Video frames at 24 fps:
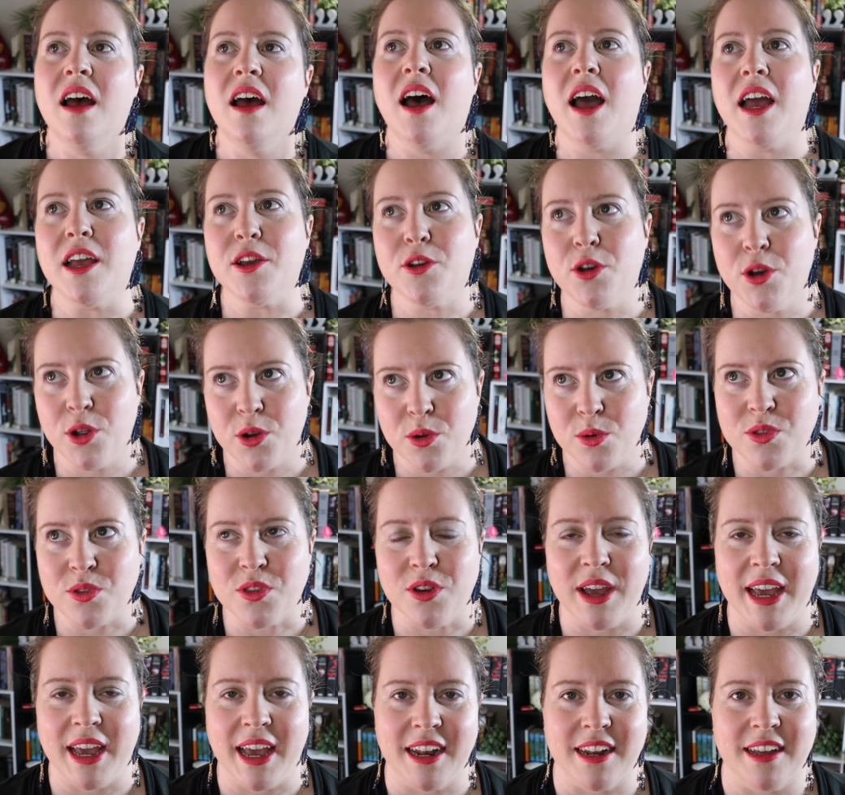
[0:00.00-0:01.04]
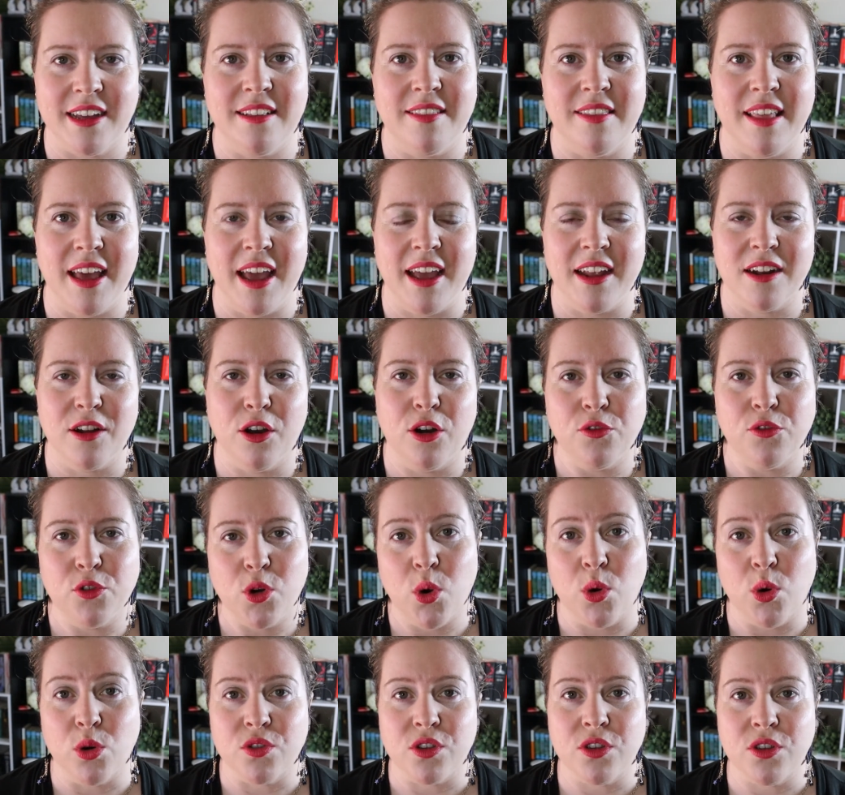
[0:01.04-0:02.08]
I could also add in that, of
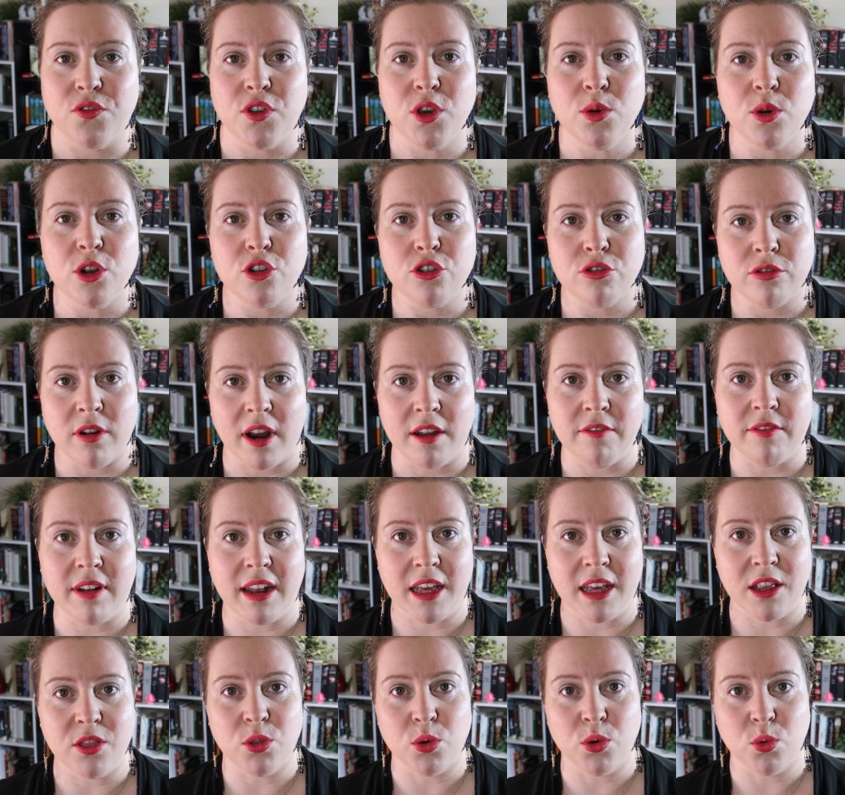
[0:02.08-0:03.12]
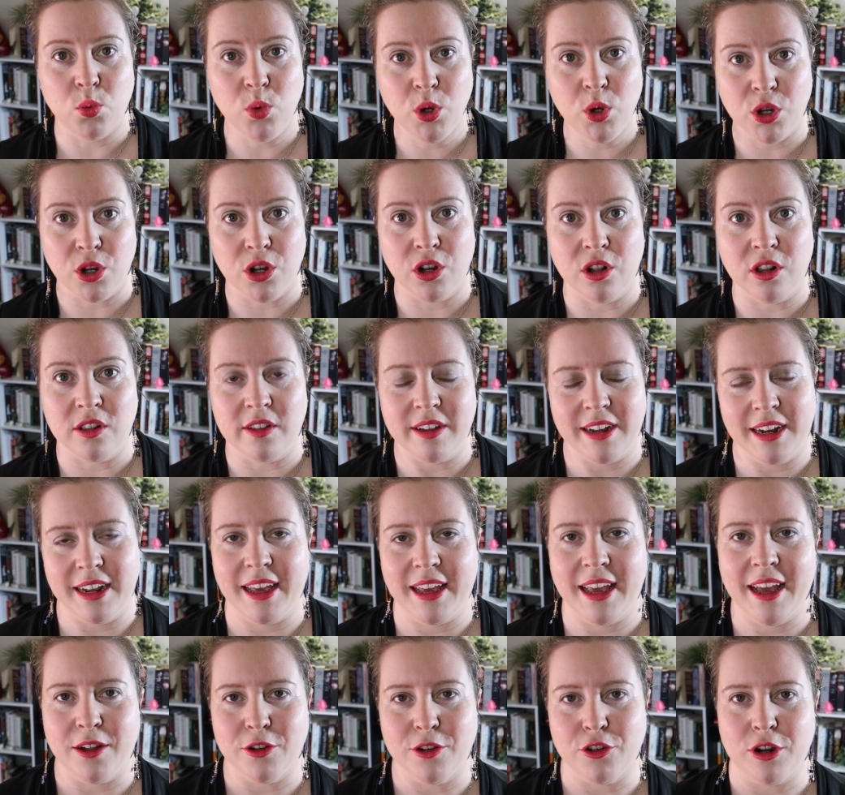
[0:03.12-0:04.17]
course, if you are travelling the world and
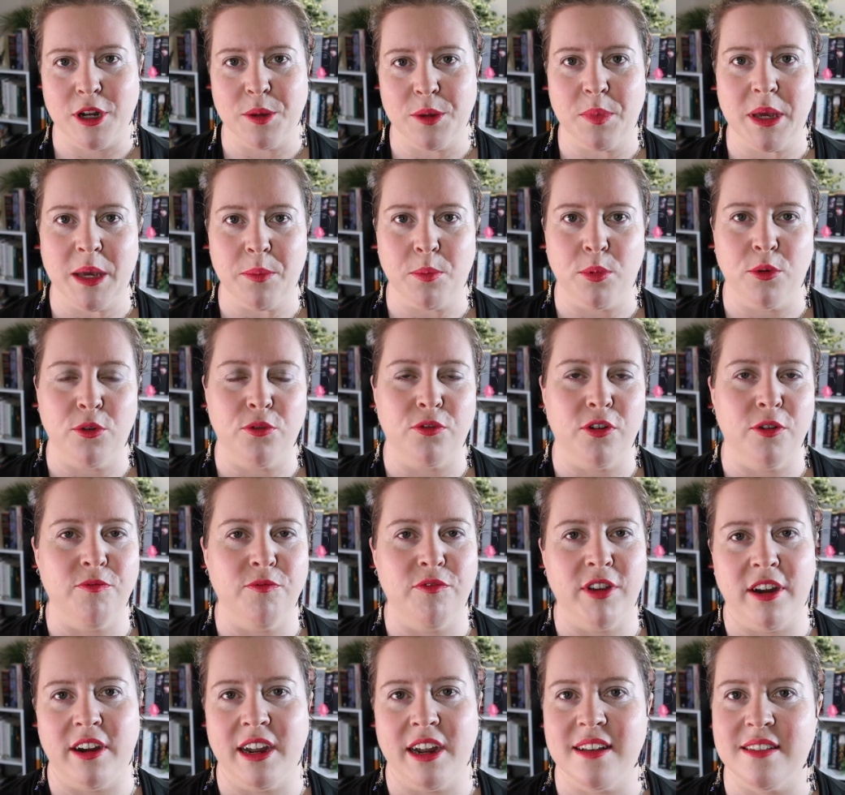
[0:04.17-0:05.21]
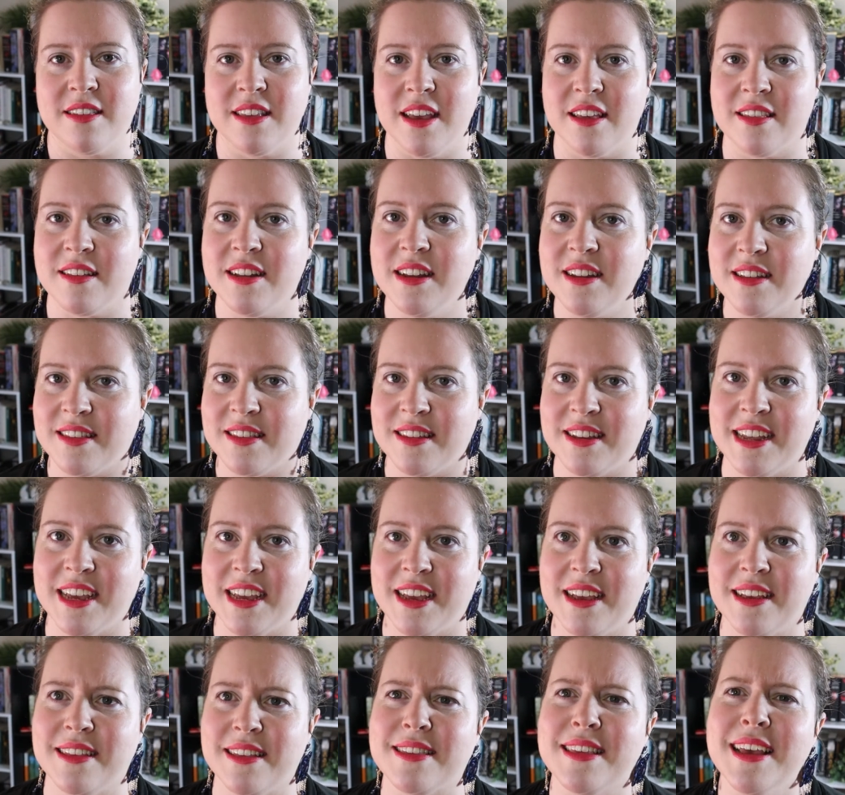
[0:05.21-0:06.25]
encountering people from various
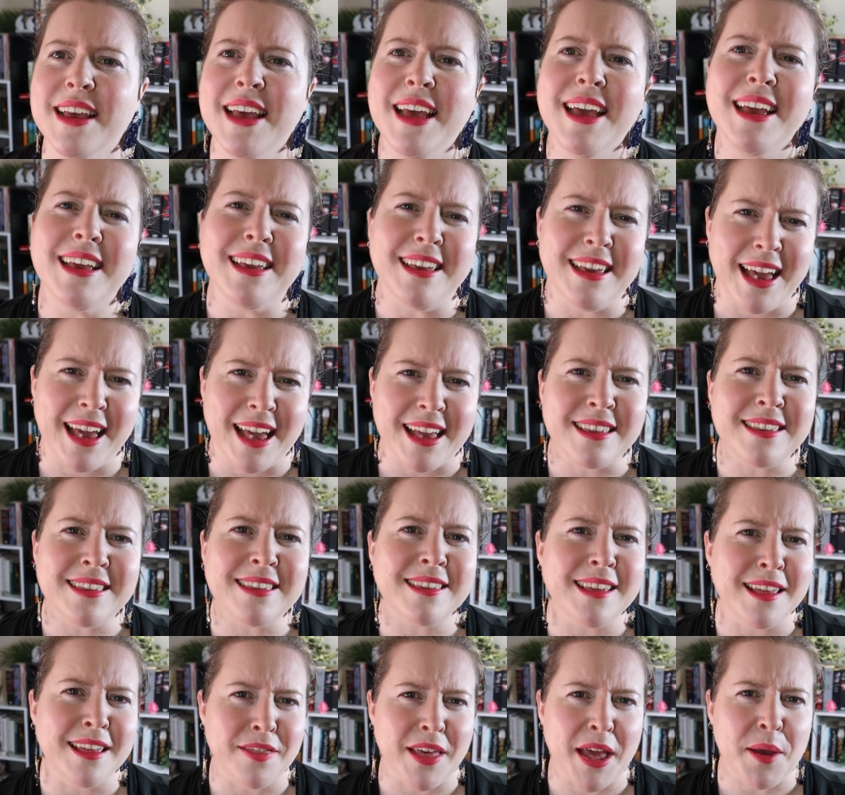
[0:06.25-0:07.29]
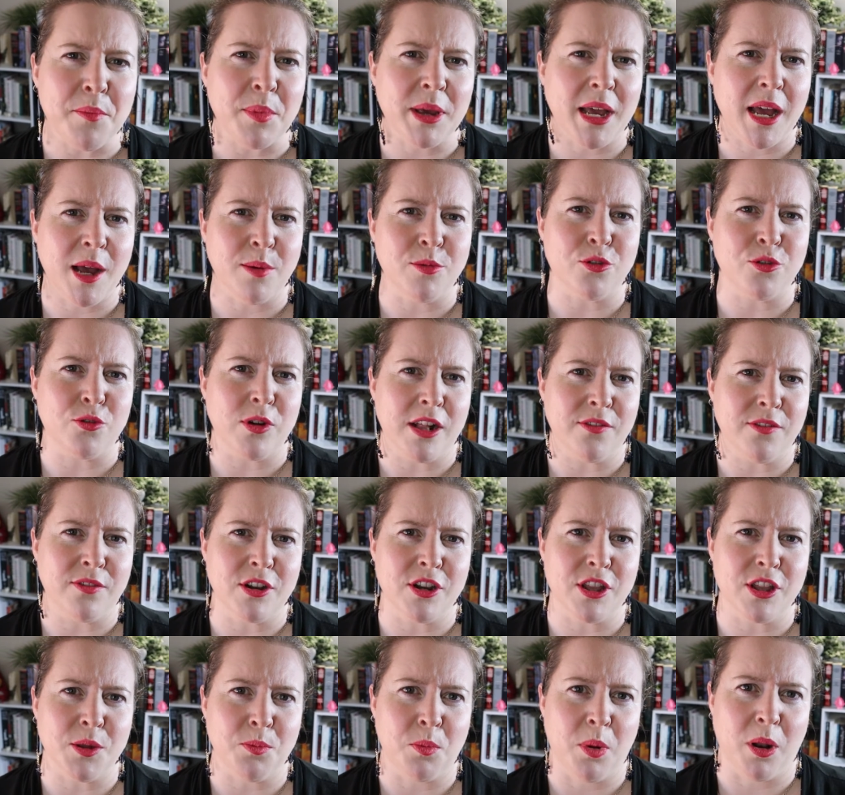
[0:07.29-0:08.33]
ethnicities, yes, that becomes
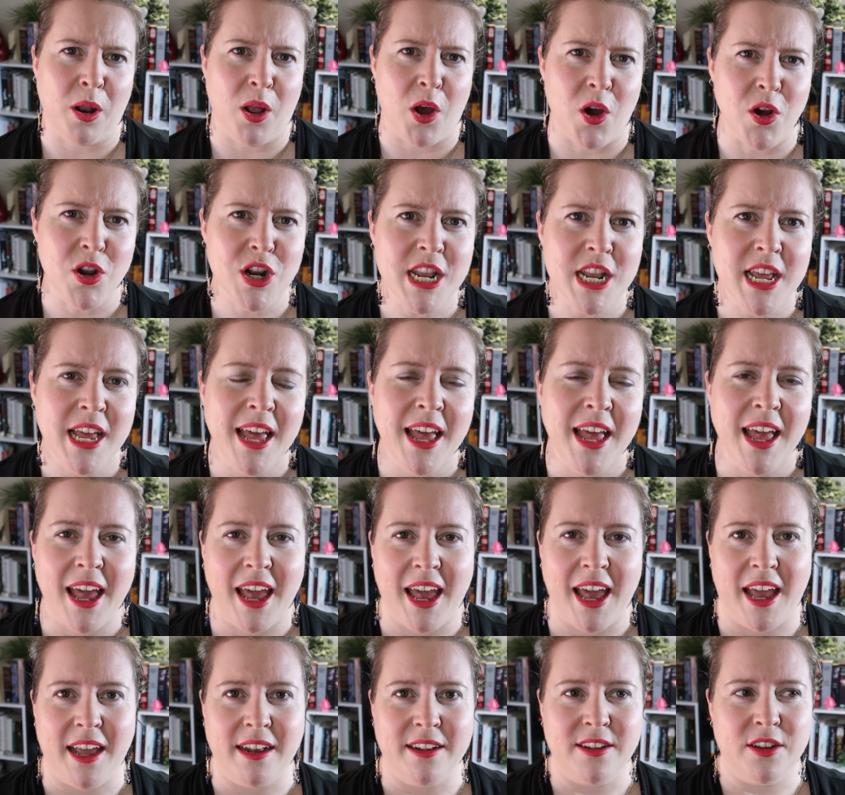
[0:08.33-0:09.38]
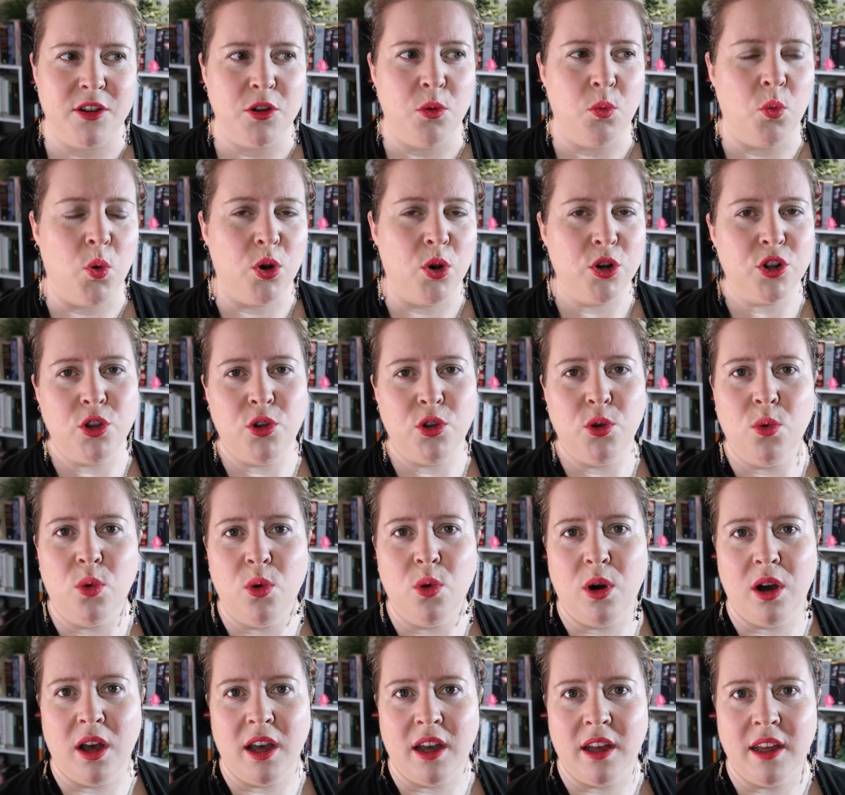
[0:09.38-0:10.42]
relevant to the plot, and what
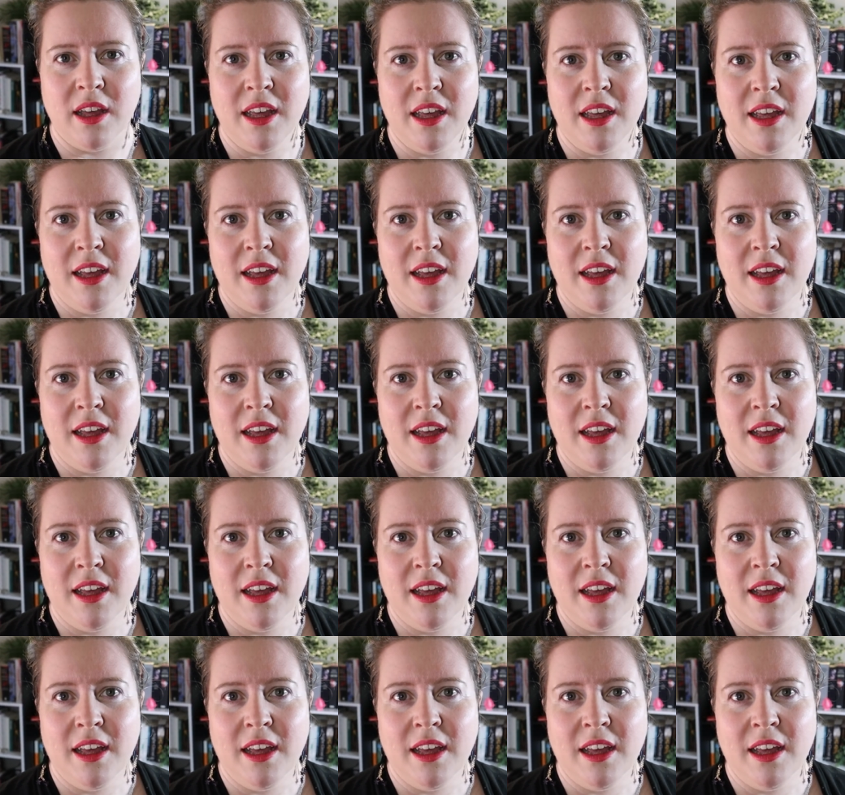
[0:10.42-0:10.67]
your